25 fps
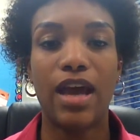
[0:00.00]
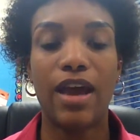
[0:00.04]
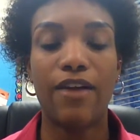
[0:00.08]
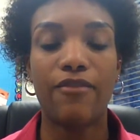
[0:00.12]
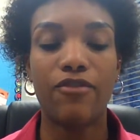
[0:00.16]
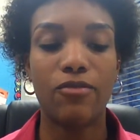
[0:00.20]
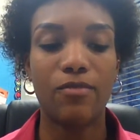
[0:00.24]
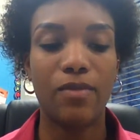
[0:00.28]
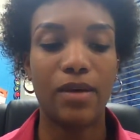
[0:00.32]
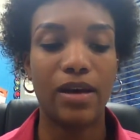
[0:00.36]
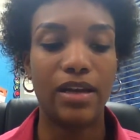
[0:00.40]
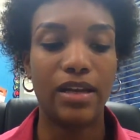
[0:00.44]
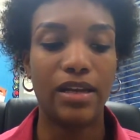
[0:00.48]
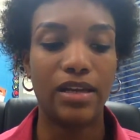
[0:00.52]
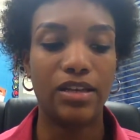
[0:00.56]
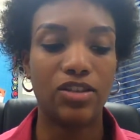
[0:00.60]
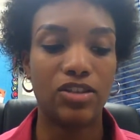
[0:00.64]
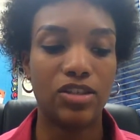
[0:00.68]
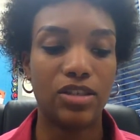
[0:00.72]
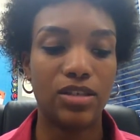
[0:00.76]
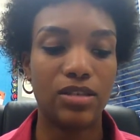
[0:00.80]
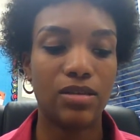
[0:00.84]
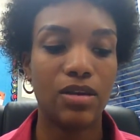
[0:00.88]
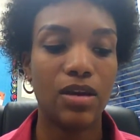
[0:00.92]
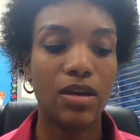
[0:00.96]
Everybody is
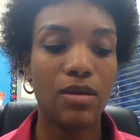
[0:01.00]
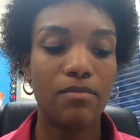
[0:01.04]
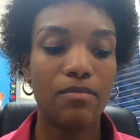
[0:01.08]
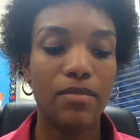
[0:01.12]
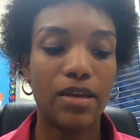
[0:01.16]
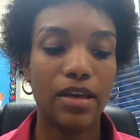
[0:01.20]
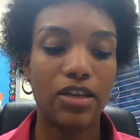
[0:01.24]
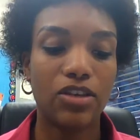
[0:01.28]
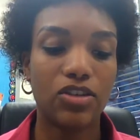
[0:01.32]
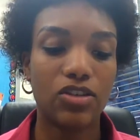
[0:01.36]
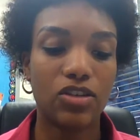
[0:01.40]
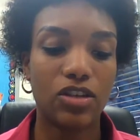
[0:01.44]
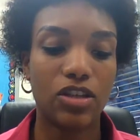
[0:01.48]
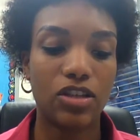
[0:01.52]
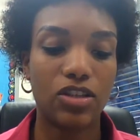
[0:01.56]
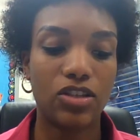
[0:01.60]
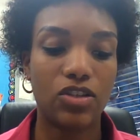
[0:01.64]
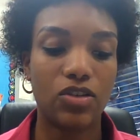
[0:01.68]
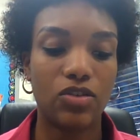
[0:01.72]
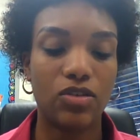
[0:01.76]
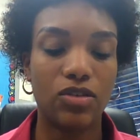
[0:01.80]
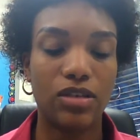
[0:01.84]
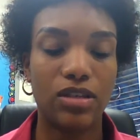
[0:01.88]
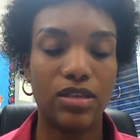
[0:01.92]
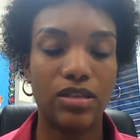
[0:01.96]
just making sure the
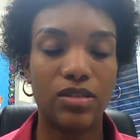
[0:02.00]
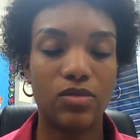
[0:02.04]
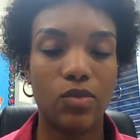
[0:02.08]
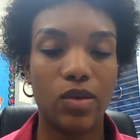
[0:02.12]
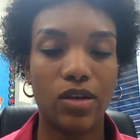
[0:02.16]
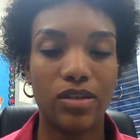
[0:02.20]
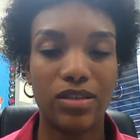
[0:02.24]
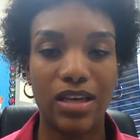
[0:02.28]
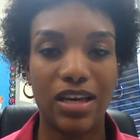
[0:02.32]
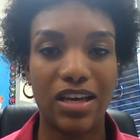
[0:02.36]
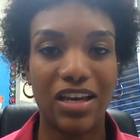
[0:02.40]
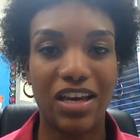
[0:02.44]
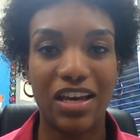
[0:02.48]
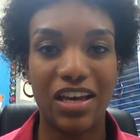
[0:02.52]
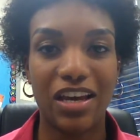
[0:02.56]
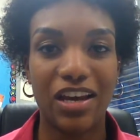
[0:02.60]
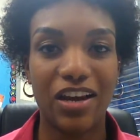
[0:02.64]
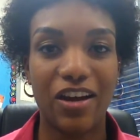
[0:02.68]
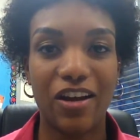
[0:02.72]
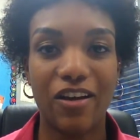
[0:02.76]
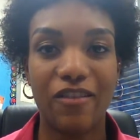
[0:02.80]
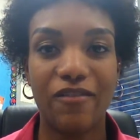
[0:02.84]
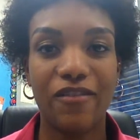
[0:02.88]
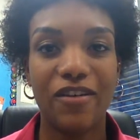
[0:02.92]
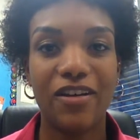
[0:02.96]
student is well taken
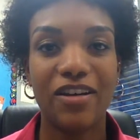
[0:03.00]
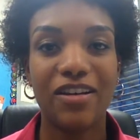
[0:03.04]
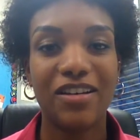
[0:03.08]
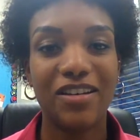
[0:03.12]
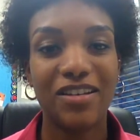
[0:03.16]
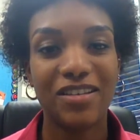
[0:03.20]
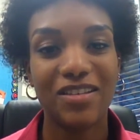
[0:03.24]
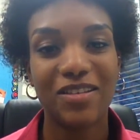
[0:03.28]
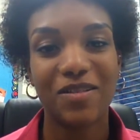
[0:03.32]
care of.